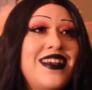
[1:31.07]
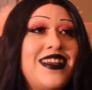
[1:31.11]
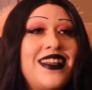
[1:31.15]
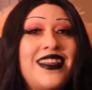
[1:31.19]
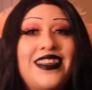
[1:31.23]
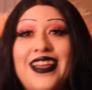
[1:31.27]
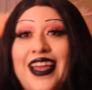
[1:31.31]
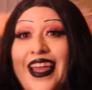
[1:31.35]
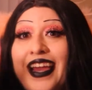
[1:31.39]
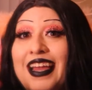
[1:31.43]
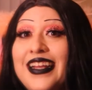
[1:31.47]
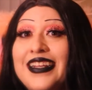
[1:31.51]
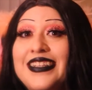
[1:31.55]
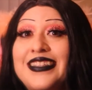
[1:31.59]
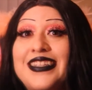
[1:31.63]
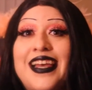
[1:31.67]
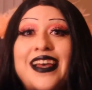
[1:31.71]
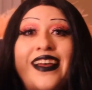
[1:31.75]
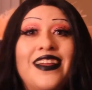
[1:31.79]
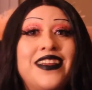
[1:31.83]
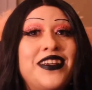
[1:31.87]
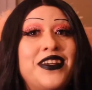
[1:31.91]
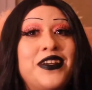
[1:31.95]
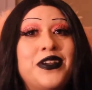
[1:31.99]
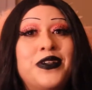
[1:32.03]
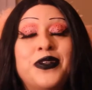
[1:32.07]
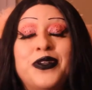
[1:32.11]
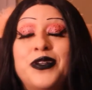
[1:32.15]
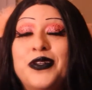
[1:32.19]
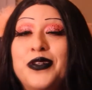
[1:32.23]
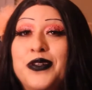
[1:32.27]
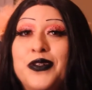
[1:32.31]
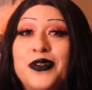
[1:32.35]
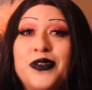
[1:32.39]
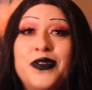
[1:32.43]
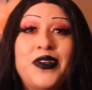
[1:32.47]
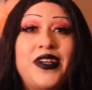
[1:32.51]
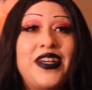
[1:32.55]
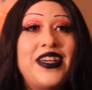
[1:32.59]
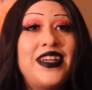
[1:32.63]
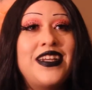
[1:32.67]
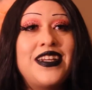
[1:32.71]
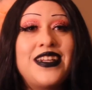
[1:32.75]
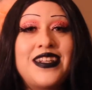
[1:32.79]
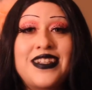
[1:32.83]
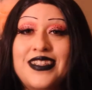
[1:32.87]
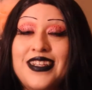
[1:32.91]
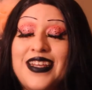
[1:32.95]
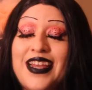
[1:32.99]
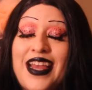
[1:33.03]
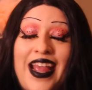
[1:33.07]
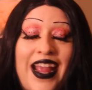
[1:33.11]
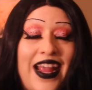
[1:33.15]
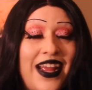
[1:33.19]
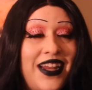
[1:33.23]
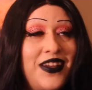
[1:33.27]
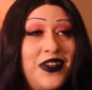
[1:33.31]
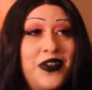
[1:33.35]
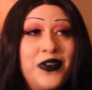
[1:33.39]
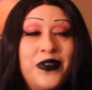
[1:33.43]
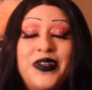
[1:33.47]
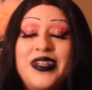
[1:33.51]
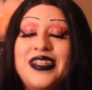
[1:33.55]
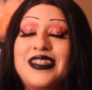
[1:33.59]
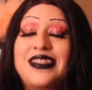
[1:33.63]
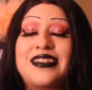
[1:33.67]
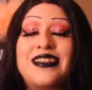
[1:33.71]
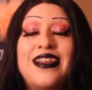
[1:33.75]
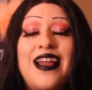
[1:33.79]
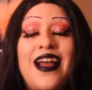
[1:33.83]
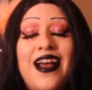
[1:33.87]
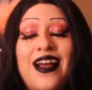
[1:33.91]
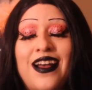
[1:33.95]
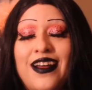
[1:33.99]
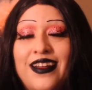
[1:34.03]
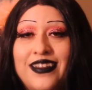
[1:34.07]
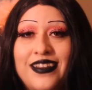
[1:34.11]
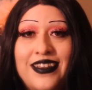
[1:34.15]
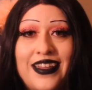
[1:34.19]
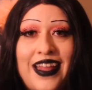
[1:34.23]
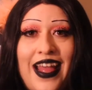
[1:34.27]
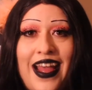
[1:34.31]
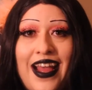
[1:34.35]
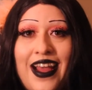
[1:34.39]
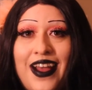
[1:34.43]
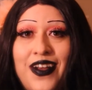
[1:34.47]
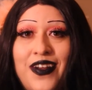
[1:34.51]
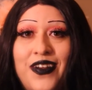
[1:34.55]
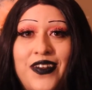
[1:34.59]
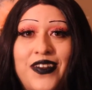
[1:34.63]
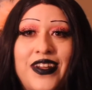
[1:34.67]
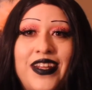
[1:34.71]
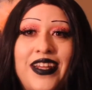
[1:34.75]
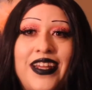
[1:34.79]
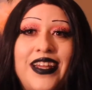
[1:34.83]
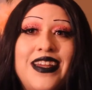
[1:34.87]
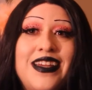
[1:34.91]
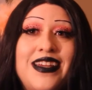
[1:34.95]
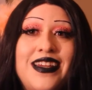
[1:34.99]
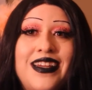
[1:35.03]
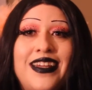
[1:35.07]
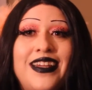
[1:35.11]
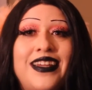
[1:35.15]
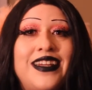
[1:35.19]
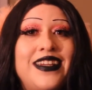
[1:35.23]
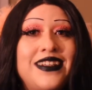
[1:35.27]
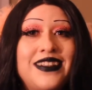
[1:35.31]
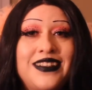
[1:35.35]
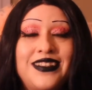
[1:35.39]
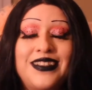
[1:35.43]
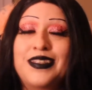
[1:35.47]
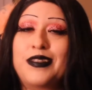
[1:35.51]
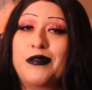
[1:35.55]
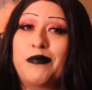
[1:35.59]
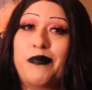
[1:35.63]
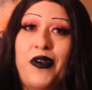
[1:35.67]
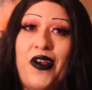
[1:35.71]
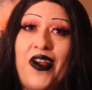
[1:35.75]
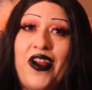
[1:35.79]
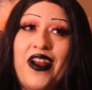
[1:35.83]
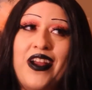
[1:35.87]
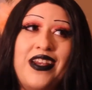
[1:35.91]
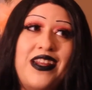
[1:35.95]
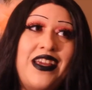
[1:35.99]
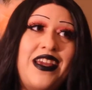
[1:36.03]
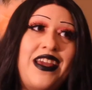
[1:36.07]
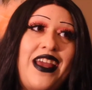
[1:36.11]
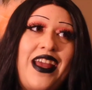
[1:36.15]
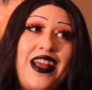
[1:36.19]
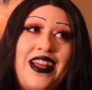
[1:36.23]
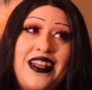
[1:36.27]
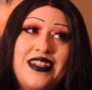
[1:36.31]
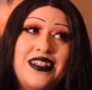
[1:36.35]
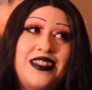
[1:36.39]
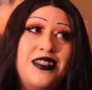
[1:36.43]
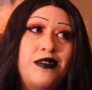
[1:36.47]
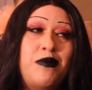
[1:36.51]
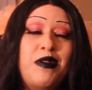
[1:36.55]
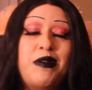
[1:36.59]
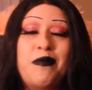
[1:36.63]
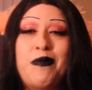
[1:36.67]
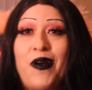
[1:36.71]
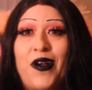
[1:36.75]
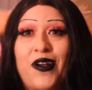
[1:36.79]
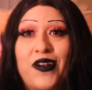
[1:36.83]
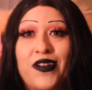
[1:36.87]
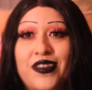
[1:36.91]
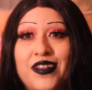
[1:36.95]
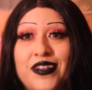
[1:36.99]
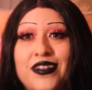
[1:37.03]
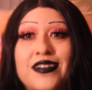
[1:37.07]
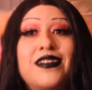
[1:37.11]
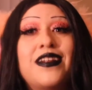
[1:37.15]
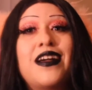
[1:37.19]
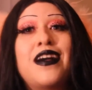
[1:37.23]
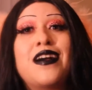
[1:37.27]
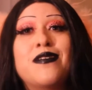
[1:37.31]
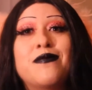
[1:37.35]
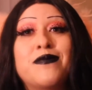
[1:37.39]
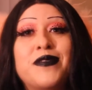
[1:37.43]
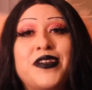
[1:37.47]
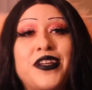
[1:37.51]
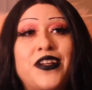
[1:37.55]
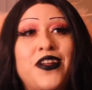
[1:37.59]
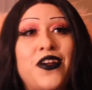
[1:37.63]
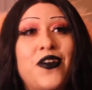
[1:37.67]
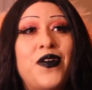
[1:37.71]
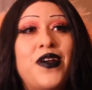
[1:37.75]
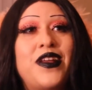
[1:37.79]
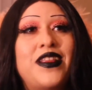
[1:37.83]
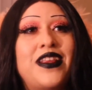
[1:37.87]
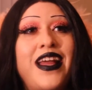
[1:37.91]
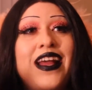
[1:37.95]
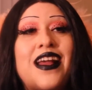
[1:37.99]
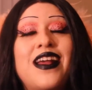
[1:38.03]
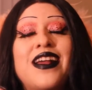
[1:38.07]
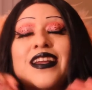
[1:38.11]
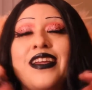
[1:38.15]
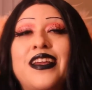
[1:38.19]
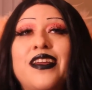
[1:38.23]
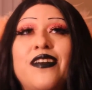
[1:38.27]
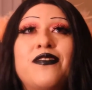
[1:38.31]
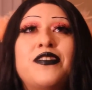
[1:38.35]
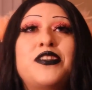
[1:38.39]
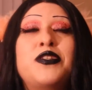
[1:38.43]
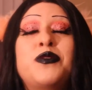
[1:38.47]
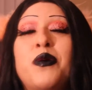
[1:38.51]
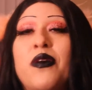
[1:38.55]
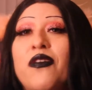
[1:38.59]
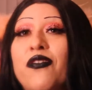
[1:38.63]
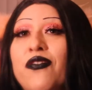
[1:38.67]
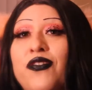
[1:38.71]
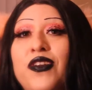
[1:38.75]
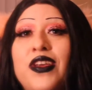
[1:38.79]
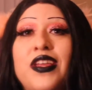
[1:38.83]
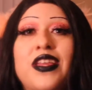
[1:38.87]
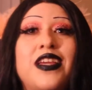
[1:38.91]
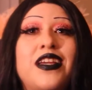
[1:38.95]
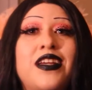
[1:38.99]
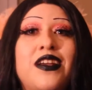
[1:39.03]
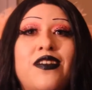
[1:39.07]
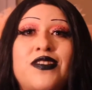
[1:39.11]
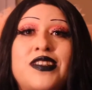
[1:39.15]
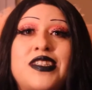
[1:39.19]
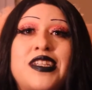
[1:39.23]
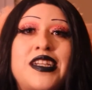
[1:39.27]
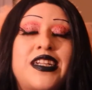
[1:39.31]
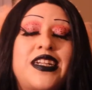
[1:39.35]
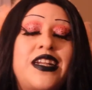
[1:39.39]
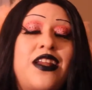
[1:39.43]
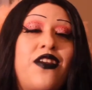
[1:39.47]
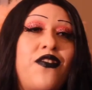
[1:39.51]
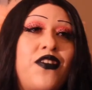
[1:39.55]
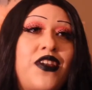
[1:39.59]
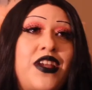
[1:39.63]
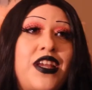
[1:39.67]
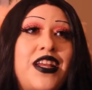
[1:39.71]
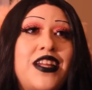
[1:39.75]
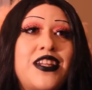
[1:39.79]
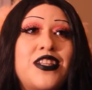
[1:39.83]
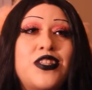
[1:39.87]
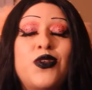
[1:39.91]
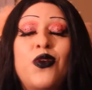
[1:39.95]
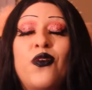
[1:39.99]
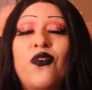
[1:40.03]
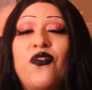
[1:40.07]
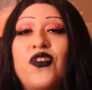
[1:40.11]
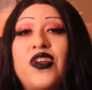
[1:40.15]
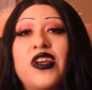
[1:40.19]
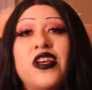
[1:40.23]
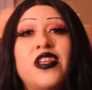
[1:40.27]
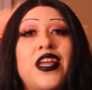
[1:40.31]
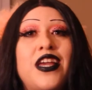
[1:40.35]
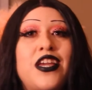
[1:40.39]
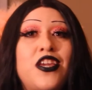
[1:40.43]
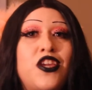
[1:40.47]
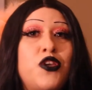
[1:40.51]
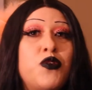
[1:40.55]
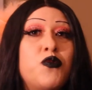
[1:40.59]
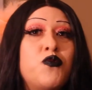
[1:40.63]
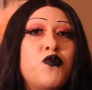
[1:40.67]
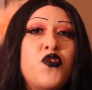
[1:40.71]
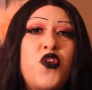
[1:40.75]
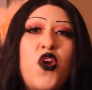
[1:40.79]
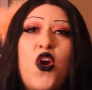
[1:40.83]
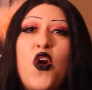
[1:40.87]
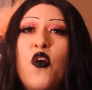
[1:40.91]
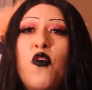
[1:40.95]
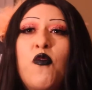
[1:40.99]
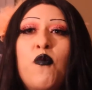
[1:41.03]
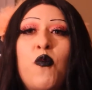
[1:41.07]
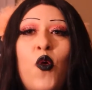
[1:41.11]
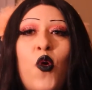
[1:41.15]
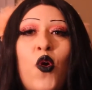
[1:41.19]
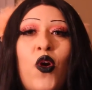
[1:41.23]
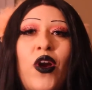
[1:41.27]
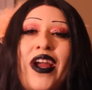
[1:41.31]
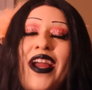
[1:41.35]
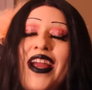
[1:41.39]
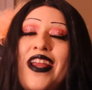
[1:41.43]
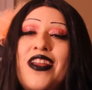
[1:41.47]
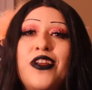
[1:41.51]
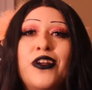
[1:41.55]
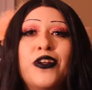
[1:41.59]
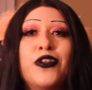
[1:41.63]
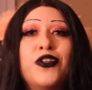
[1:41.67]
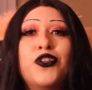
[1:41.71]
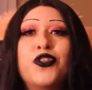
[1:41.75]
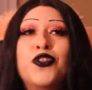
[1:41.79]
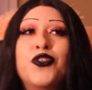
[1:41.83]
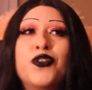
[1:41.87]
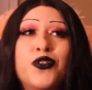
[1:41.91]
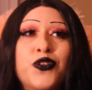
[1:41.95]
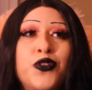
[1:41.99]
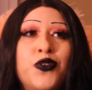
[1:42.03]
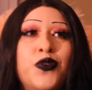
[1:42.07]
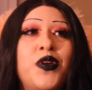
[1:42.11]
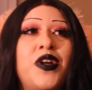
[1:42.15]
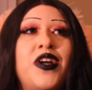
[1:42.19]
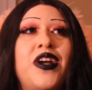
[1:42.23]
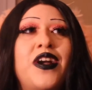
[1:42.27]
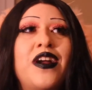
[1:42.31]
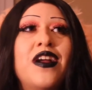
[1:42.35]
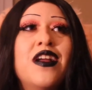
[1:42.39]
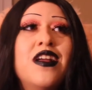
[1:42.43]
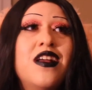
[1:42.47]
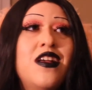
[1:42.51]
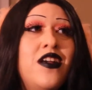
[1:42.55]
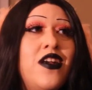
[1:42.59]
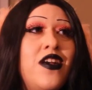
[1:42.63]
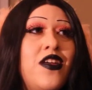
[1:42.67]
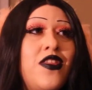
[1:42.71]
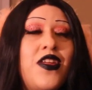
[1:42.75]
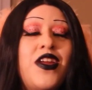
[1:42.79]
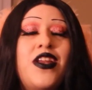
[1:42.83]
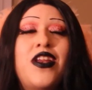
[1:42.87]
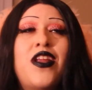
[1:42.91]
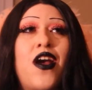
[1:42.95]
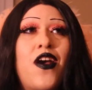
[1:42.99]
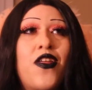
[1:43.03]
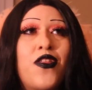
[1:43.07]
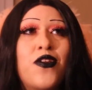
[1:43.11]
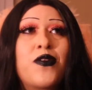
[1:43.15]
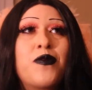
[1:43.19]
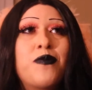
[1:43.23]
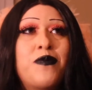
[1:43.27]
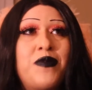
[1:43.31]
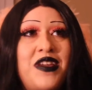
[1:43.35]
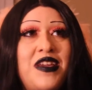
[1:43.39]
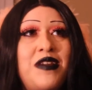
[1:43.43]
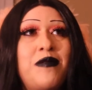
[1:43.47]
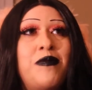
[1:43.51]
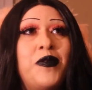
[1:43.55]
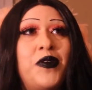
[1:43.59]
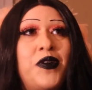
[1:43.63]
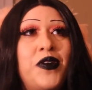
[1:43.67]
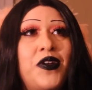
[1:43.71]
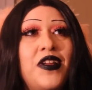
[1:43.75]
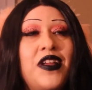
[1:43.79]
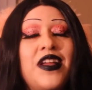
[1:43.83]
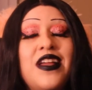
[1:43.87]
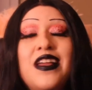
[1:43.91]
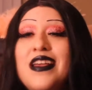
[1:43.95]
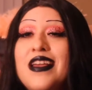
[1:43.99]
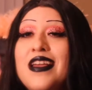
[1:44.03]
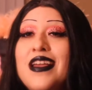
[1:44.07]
They tell you who is and who is not allowed into the party and to be part of the club, you know, and that gives you a feeling of significance. You feel like you know more and you're truer than other people.